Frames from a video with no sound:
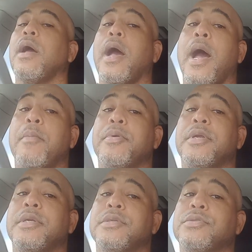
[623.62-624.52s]
that. I'll put
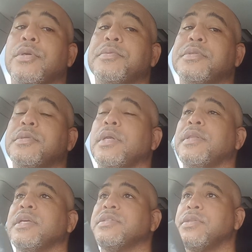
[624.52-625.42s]
it in the description.
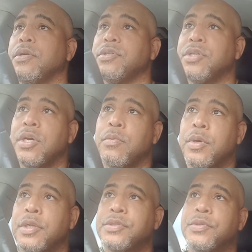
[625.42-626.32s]
I think it's 3 John
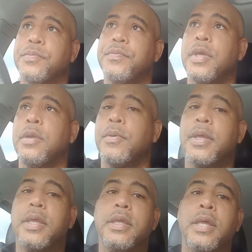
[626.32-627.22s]
1 and 2.
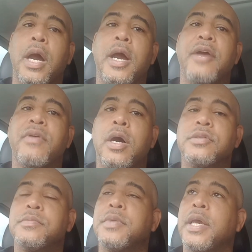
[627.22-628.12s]
Anyway, y'all have an
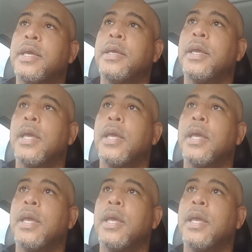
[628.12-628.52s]
awesome day.